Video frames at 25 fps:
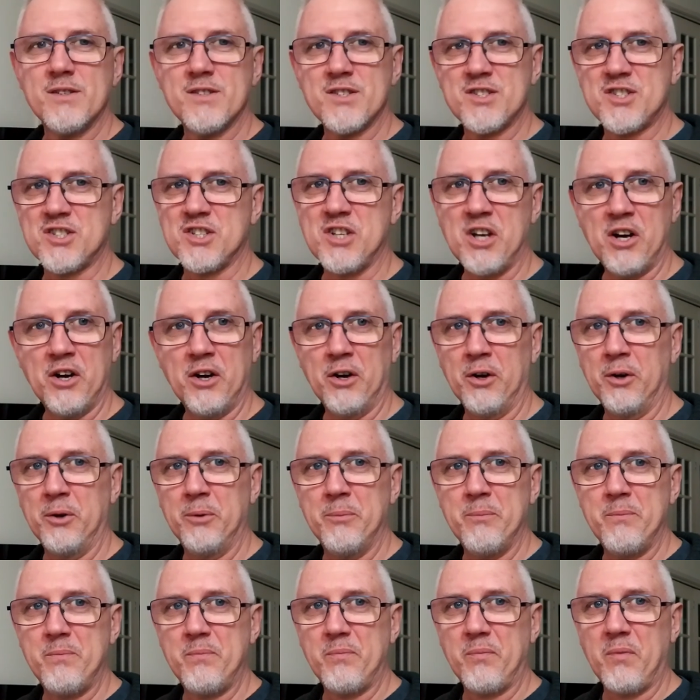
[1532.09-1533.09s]

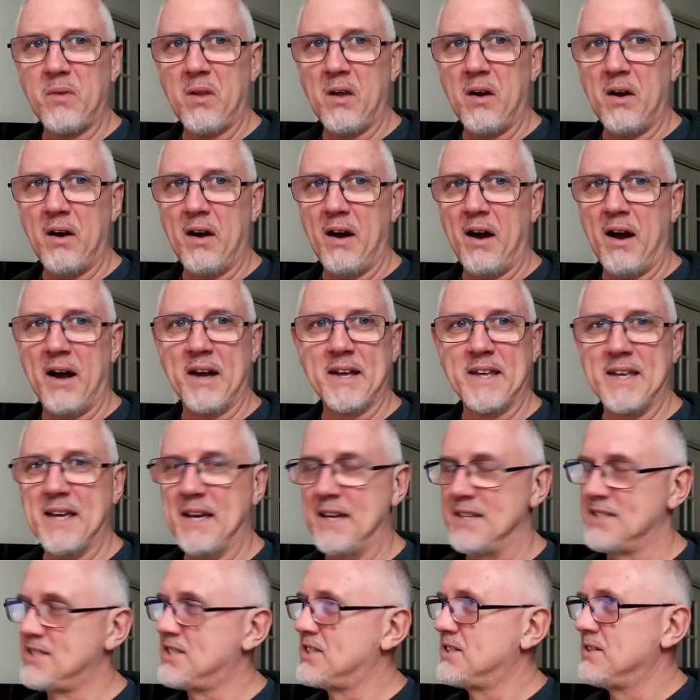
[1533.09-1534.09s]
So I
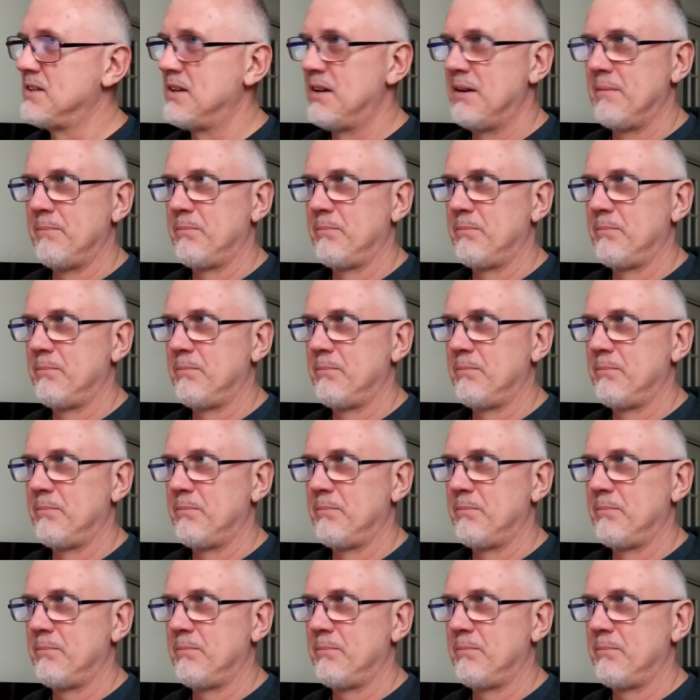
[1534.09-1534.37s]
guess,